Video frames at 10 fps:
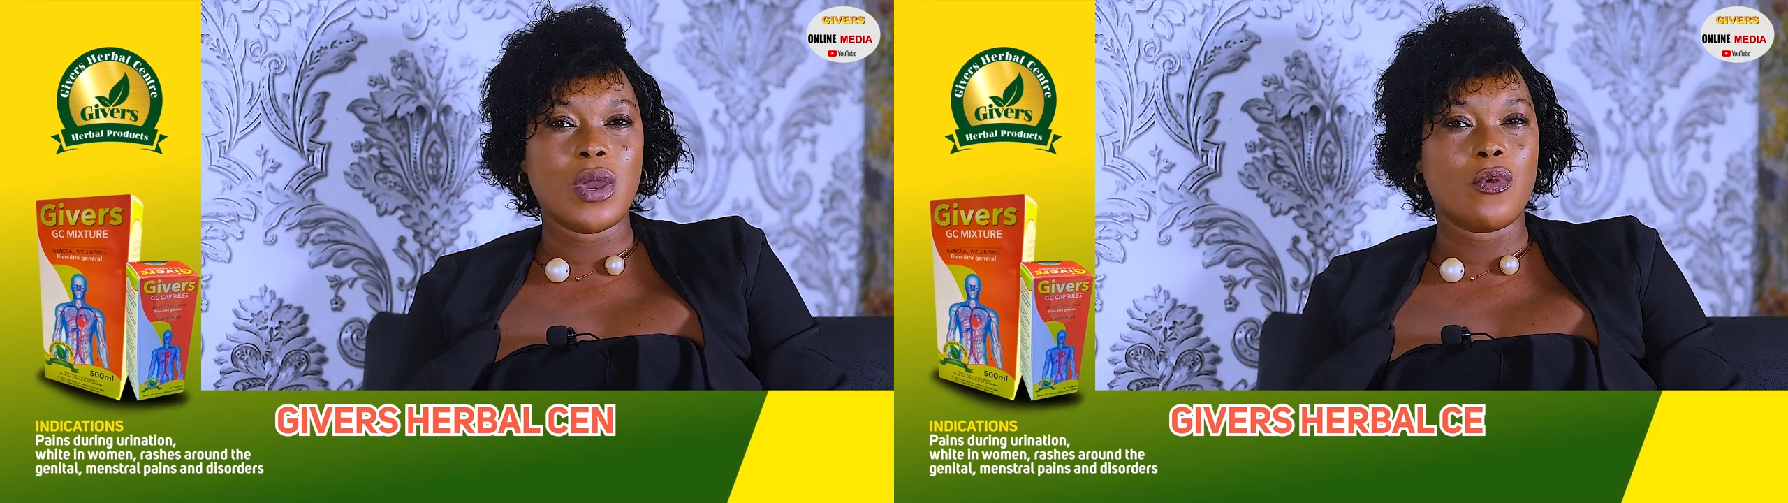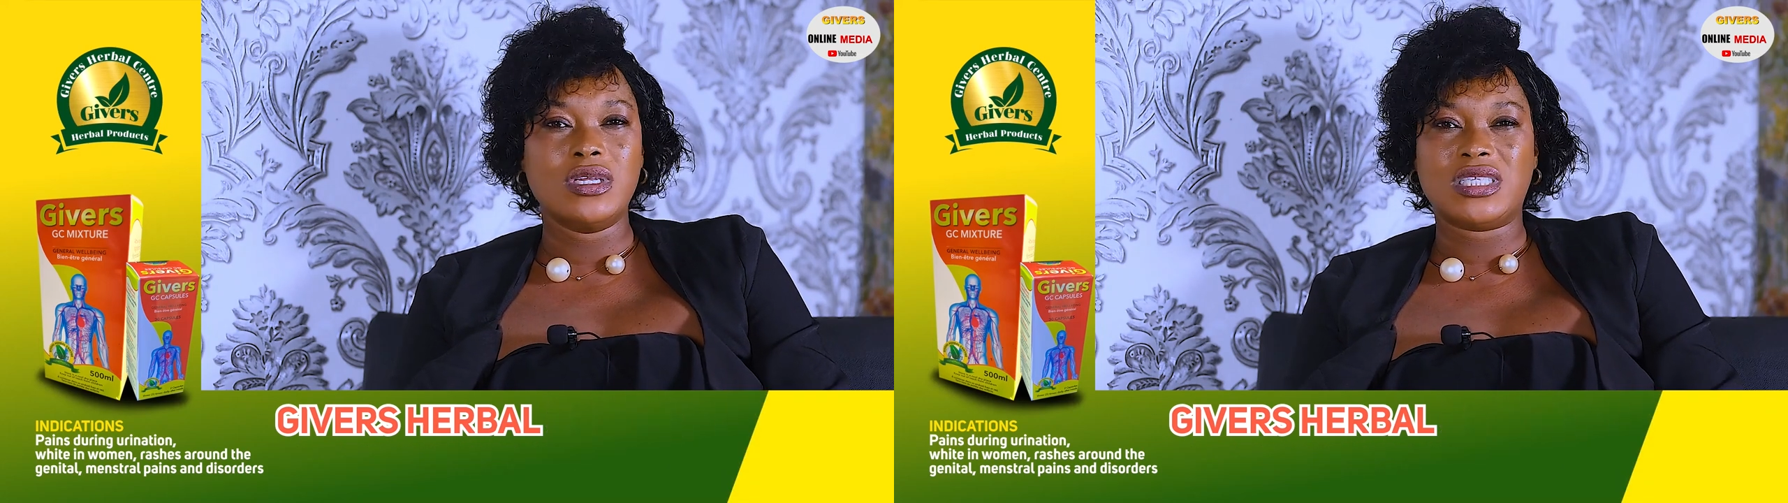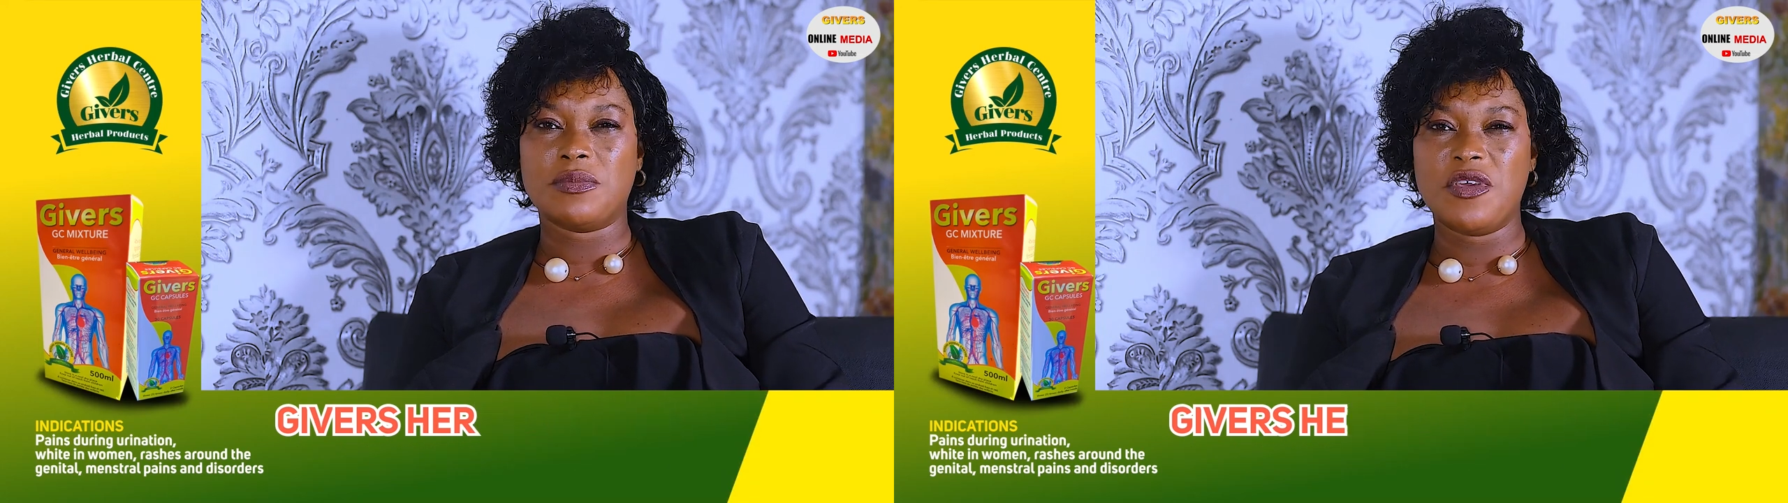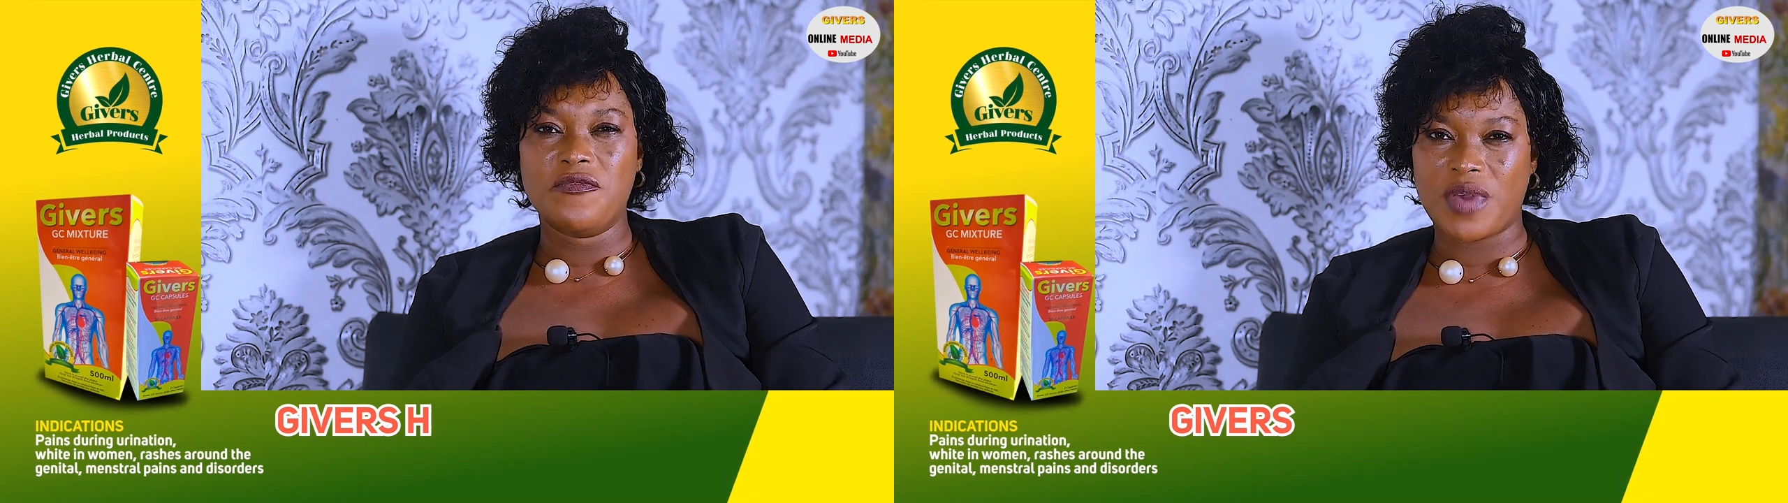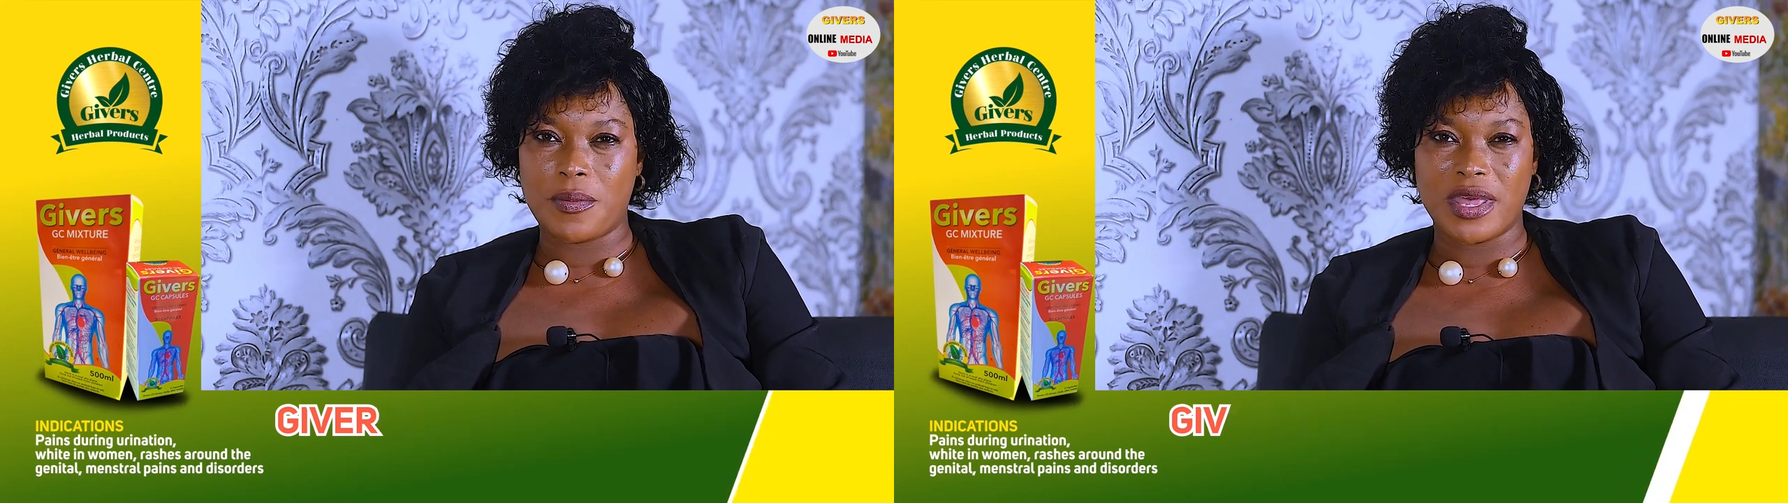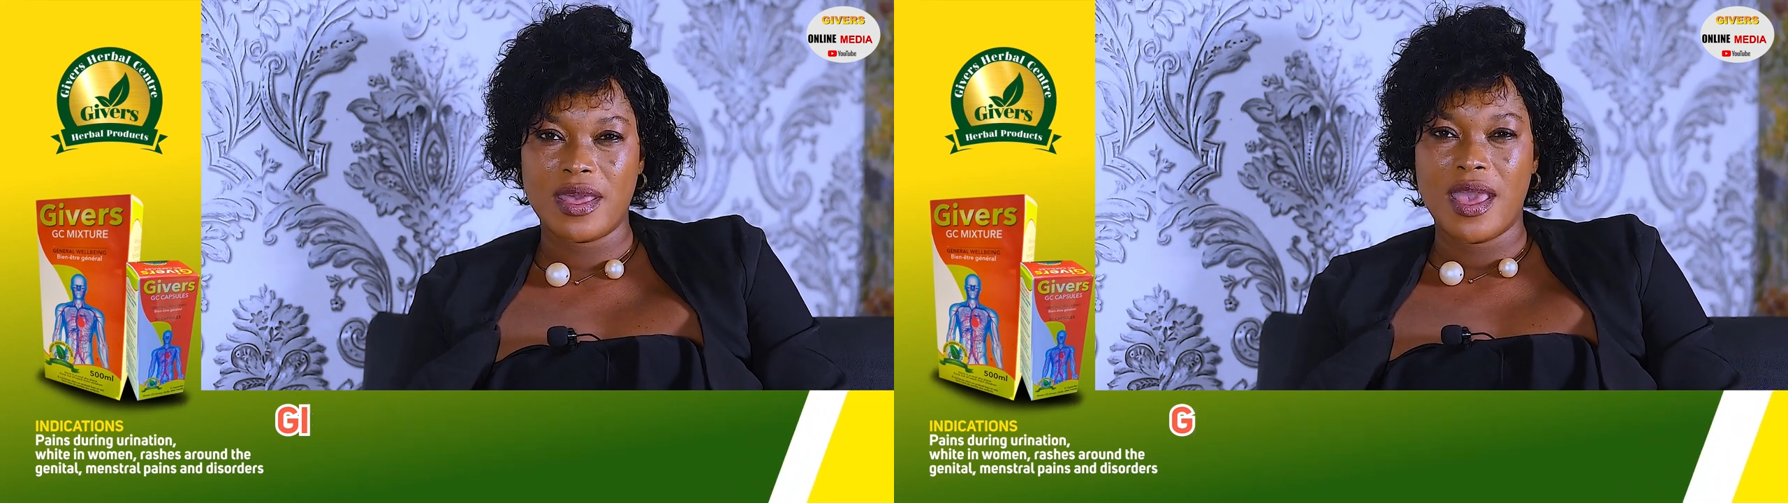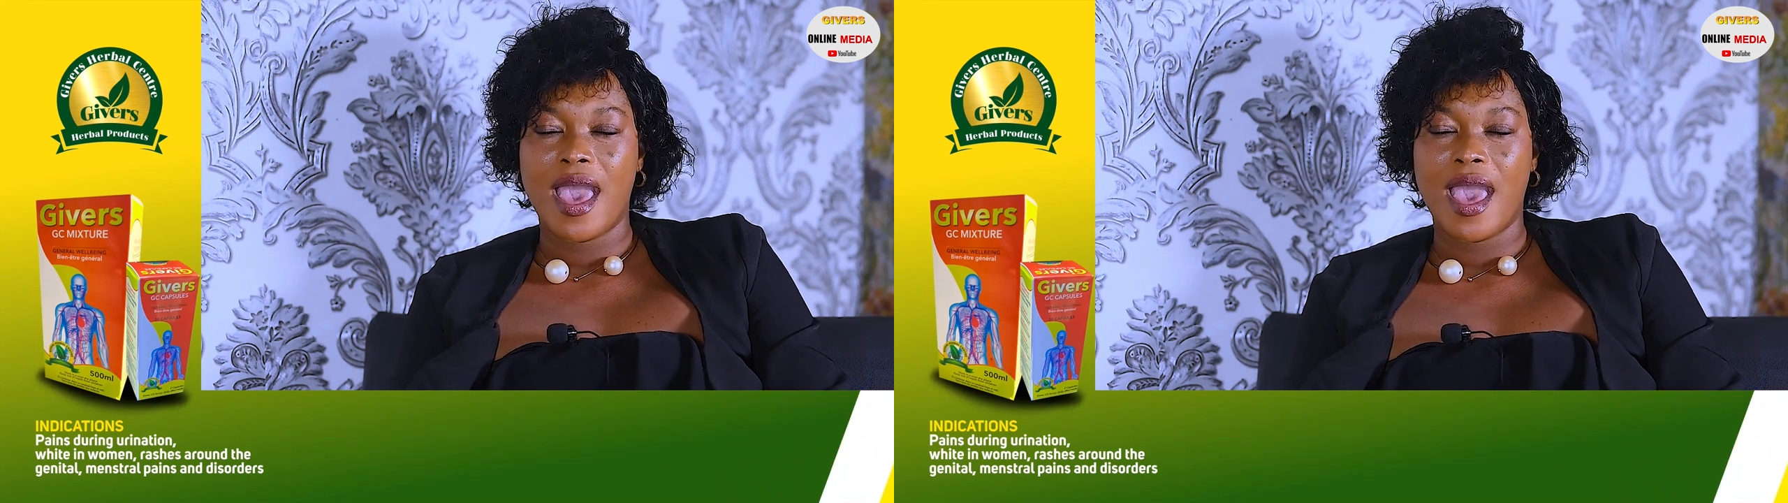you won't mean Febby,